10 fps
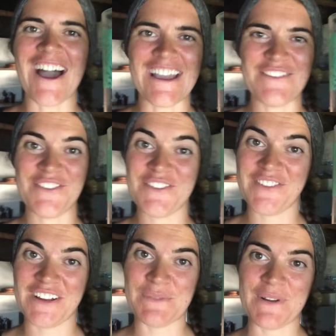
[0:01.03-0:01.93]
I feel
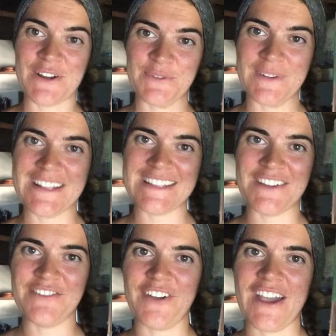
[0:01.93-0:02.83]
very proud of
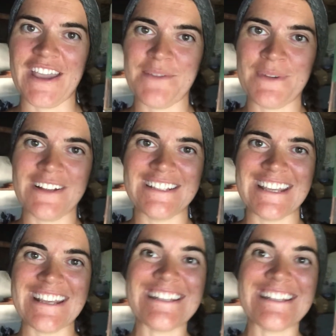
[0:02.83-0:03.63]
myself. I am on day